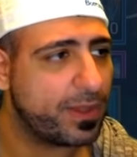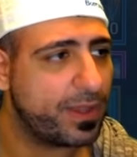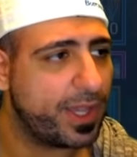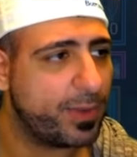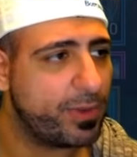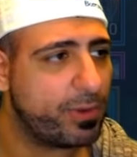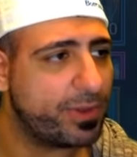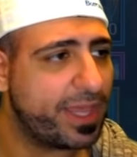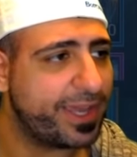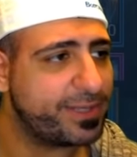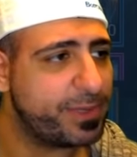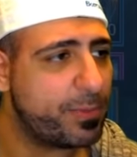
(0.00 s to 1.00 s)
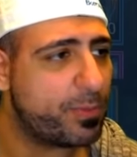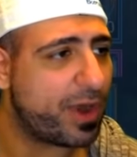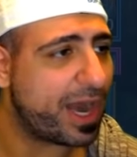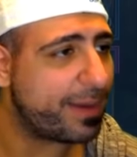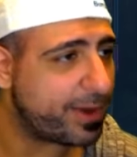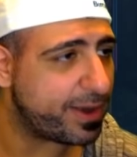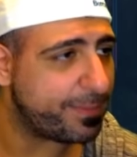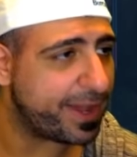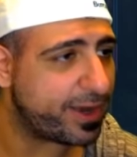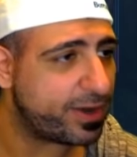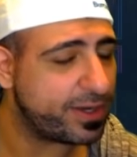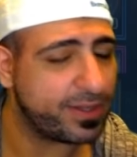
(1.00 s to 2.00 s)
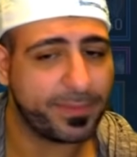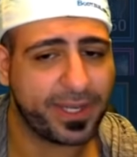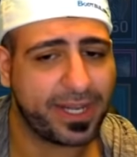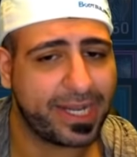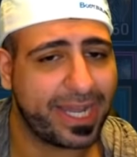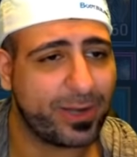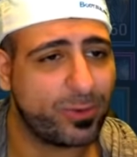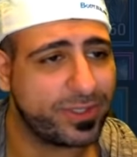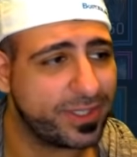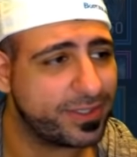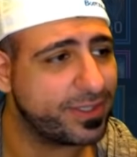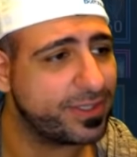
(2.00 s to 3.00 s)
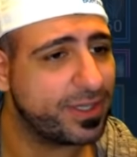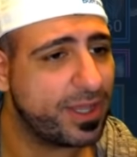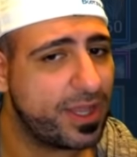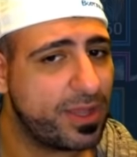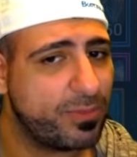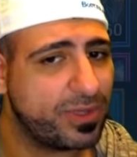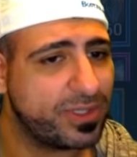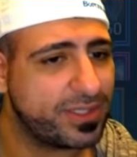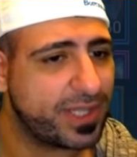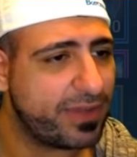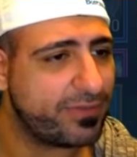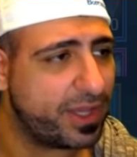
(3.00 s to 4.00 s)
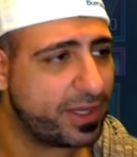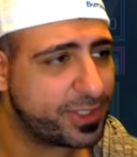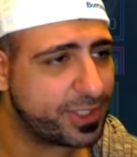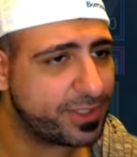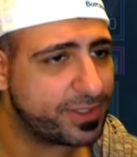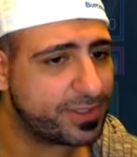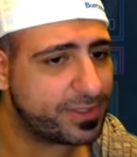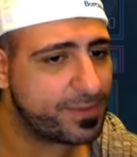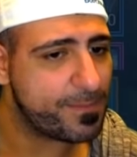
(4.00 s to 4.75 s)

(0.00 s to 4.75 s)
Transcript: And we want the HP primary banner. In the beginning I had a resistance, but since I have Duchess,